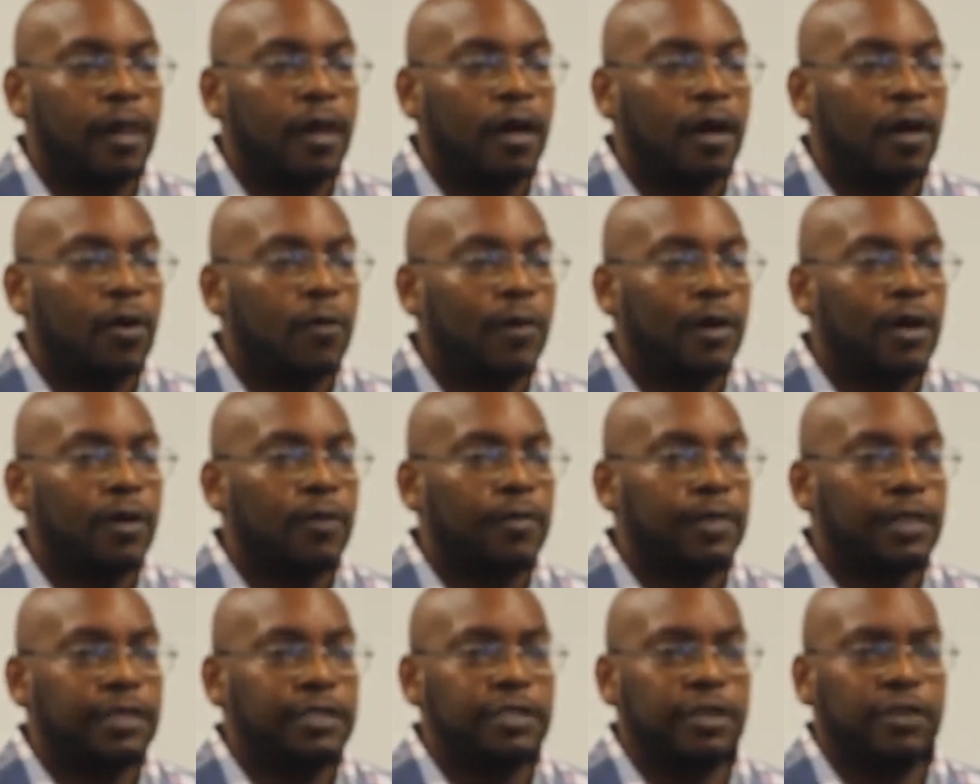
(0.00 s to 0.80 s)
Well,
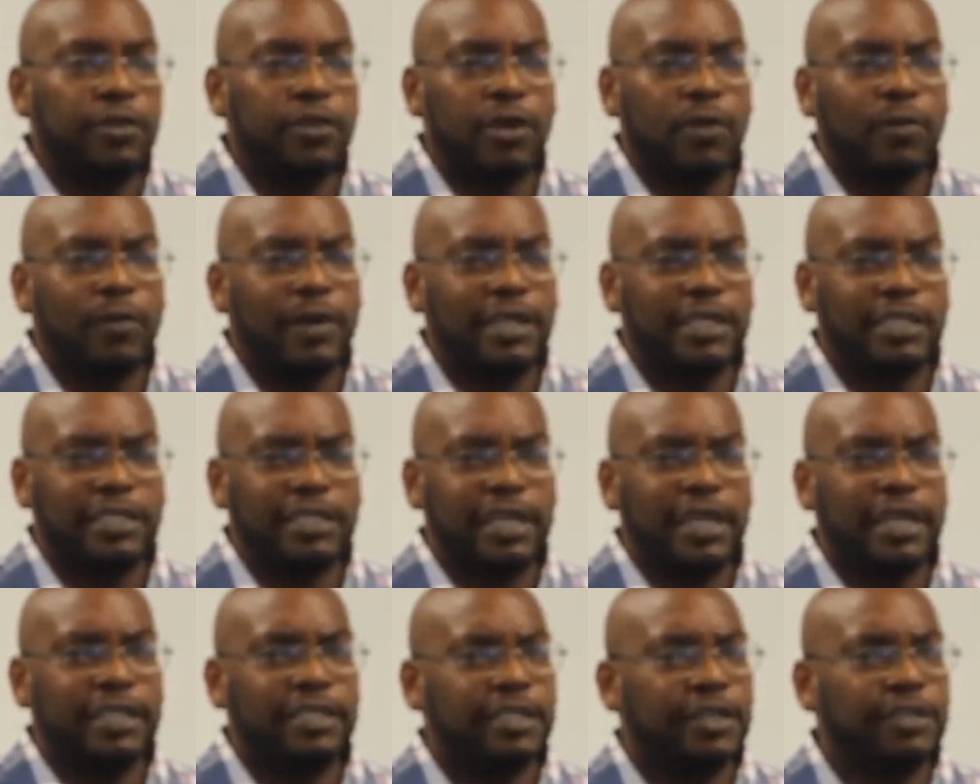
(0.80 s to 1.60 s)
the 1031
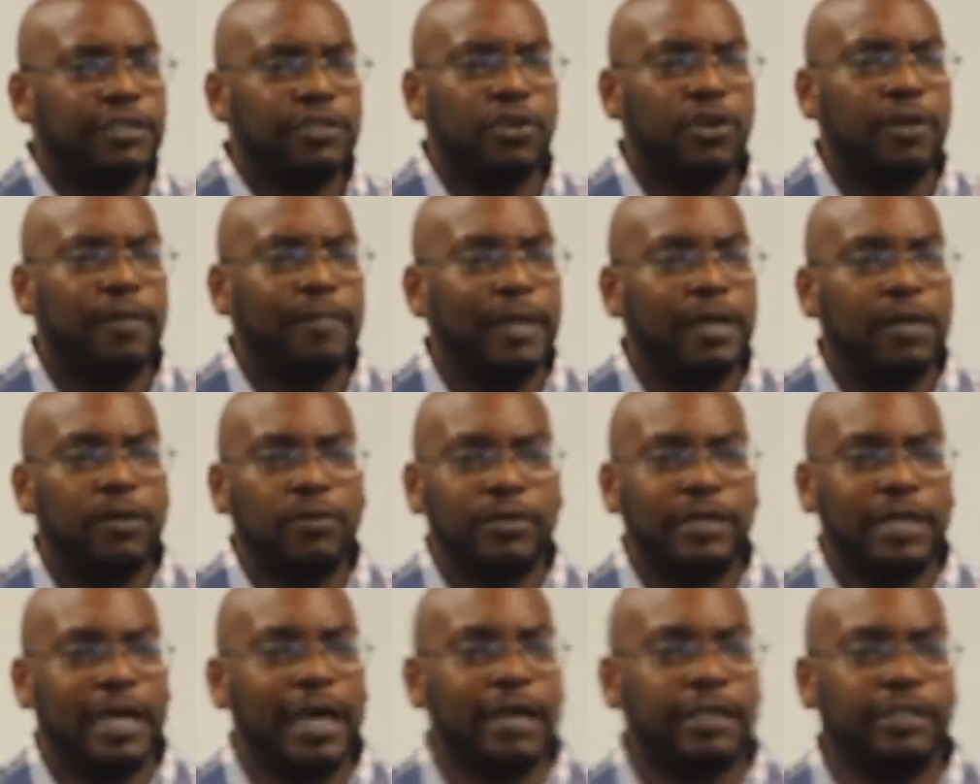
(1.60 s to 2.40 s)
exchange, there's going to be no
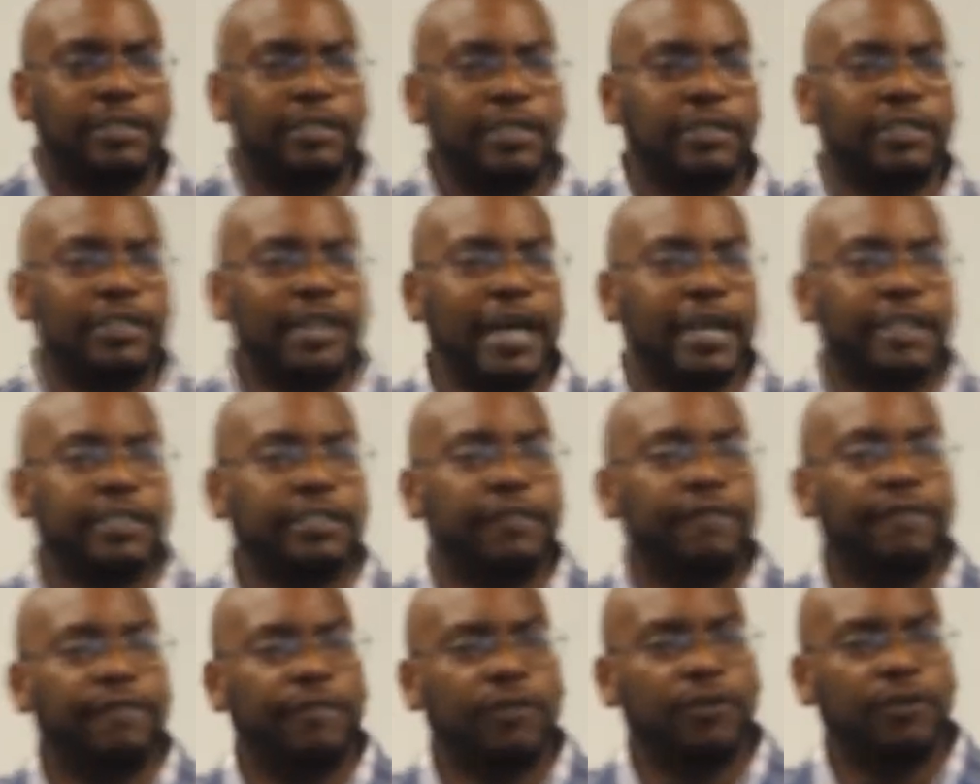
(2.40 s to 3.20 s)
tax. It's a tax
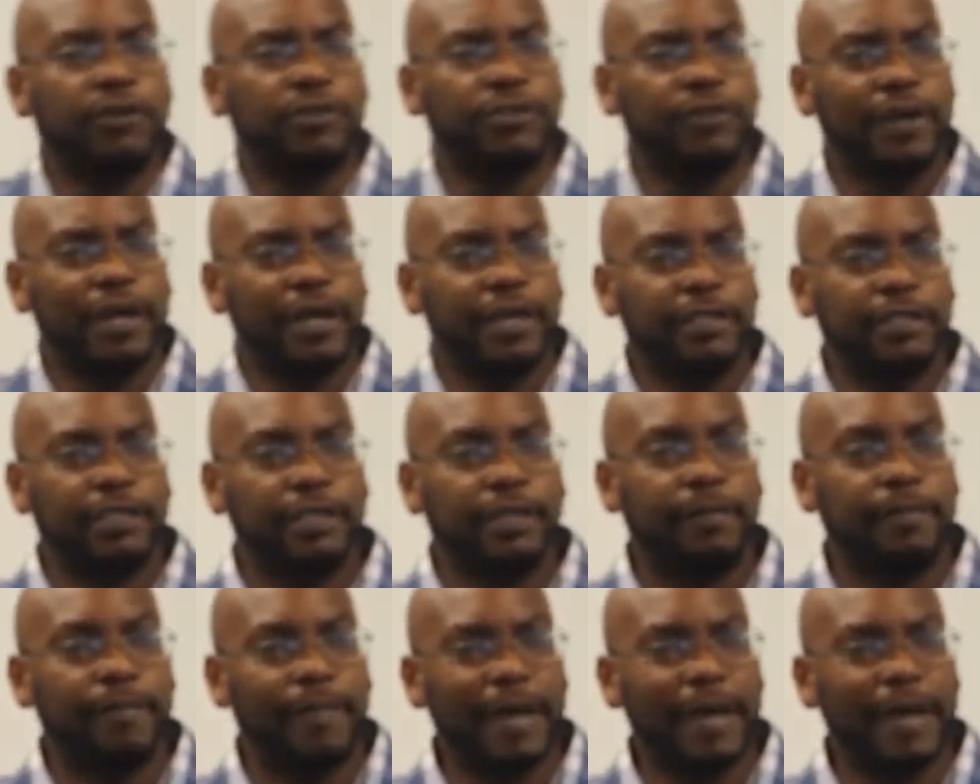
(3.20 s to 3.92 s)
deferral strategy.